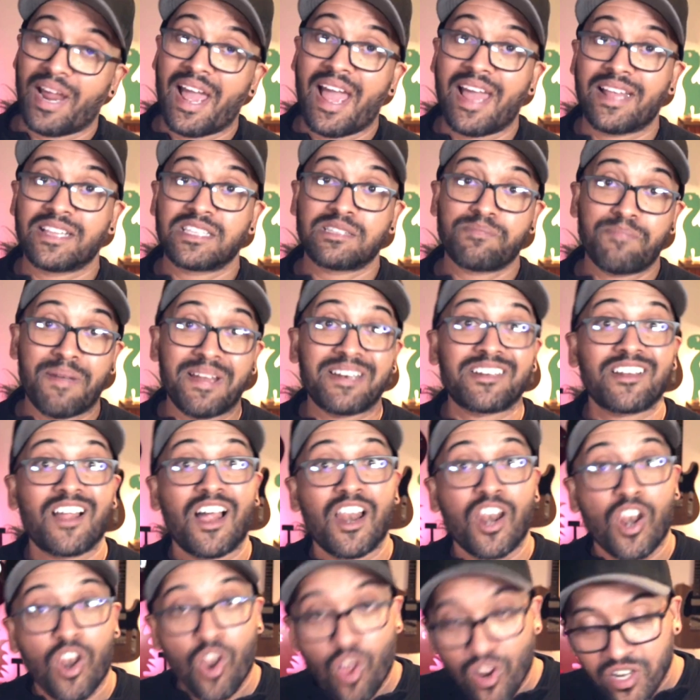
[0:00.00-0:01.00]
had spent a
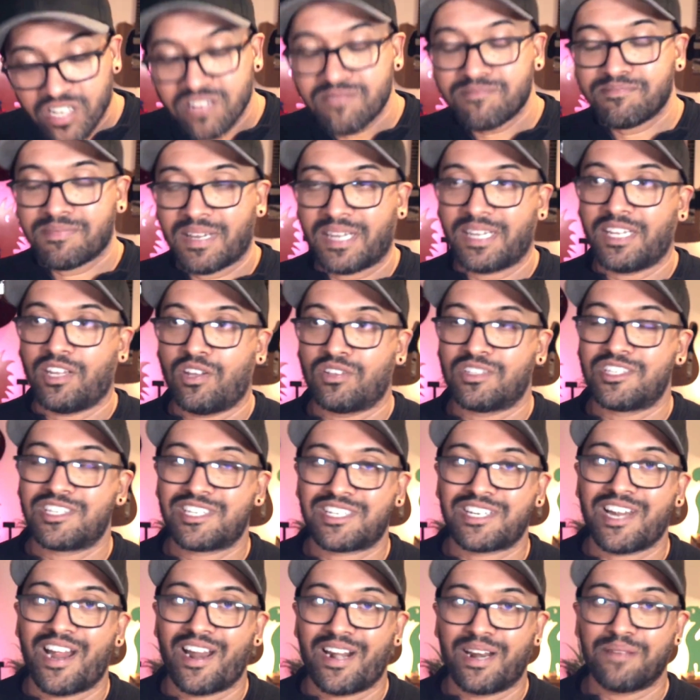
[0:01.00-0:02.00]
lot of money on the
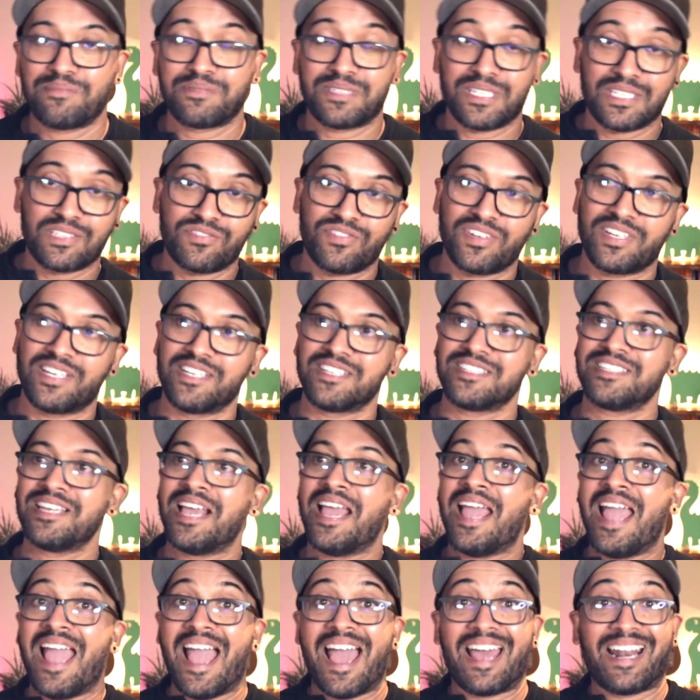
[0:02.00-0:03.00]
startup, six figures,
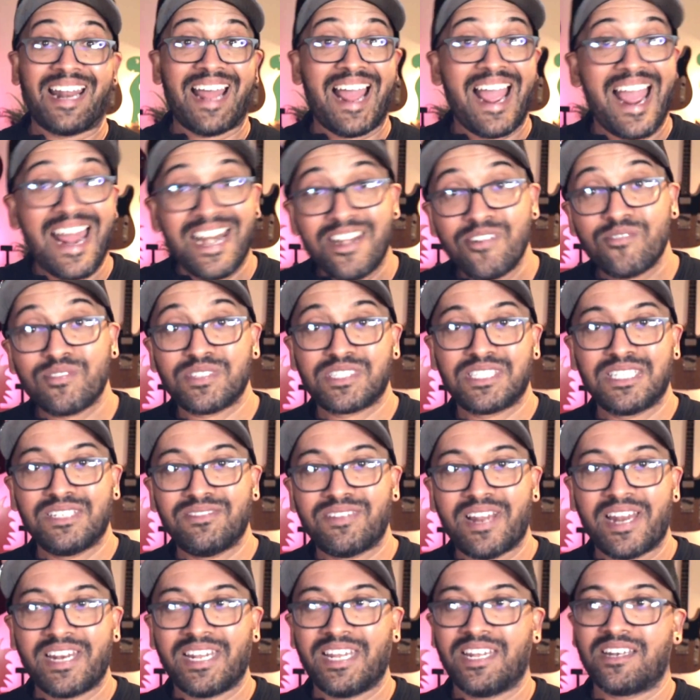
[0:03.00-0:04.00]
and I hadn't received
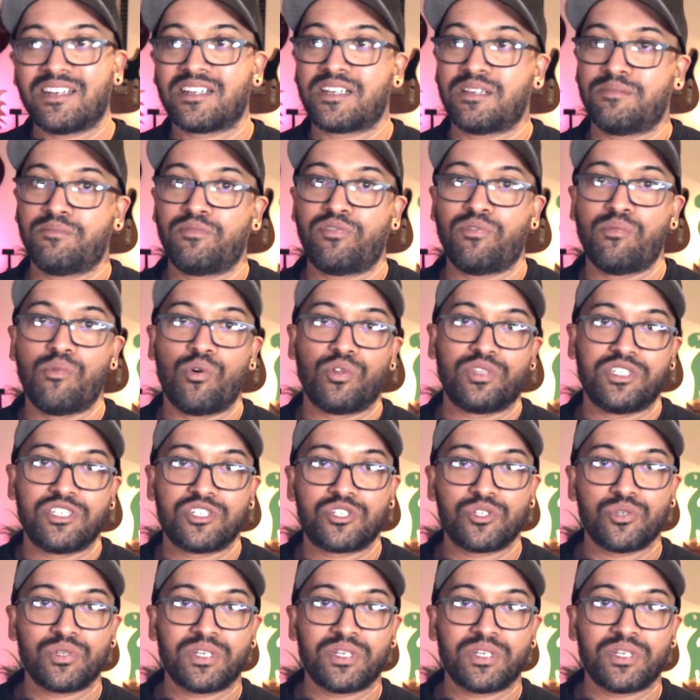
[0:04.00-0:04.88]
any income for more than two